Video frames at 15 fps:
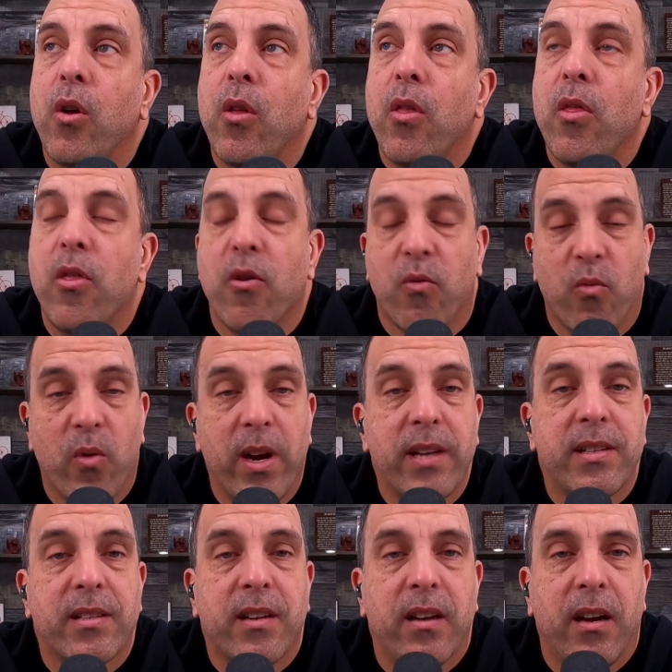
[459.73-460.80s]
The
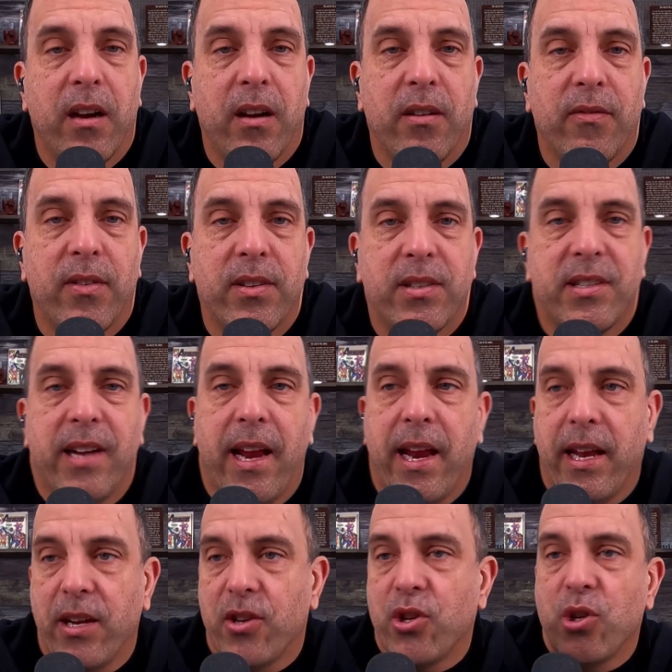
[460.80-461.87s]
risk of staying
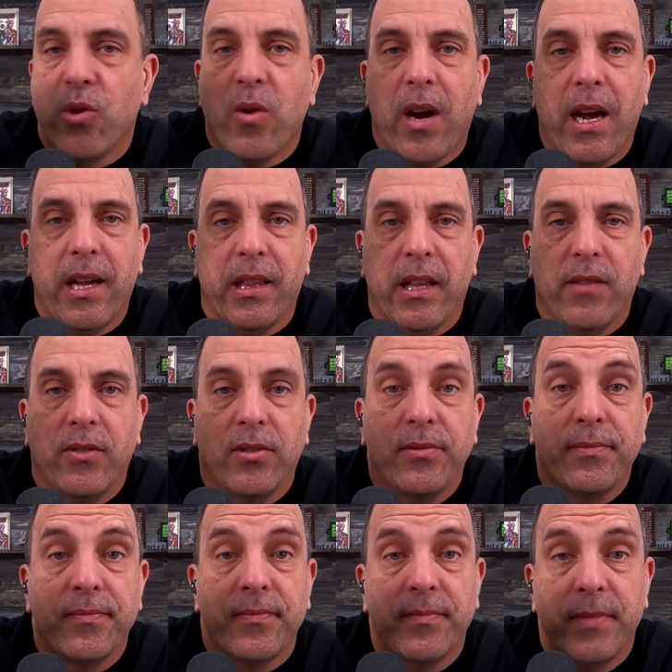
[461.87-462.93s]
at too high a level
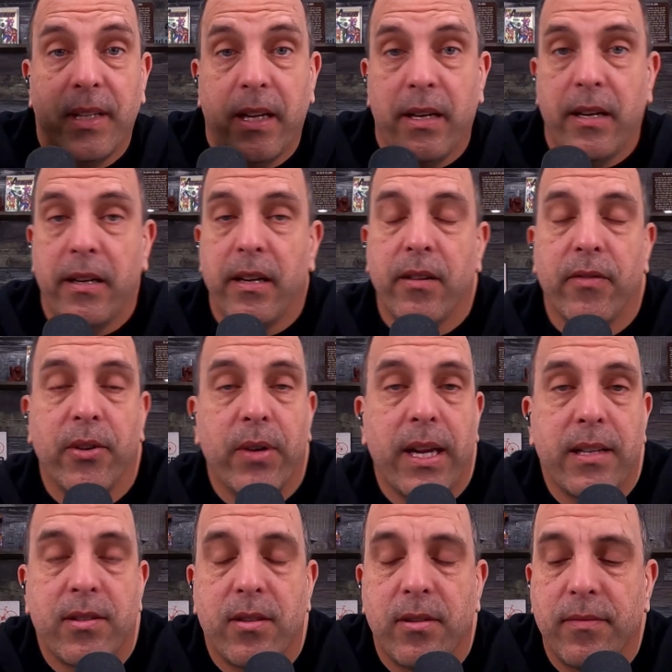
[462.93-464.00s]
in an interview
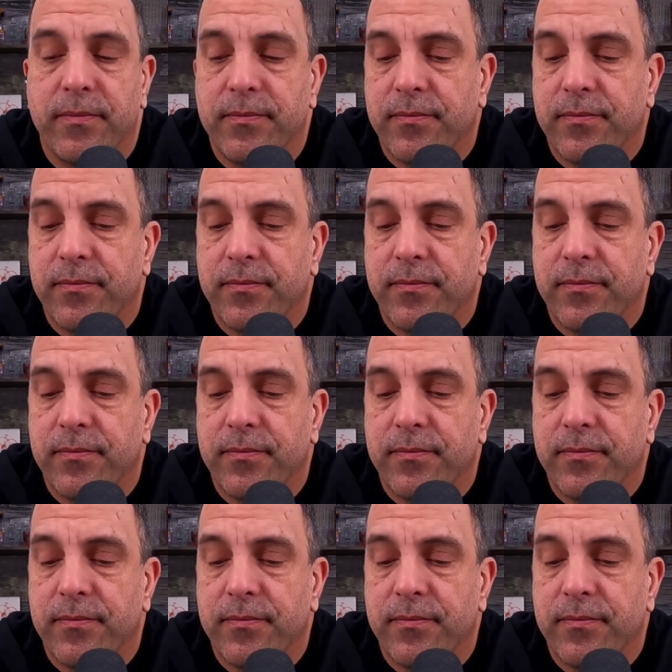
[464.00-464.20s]
answer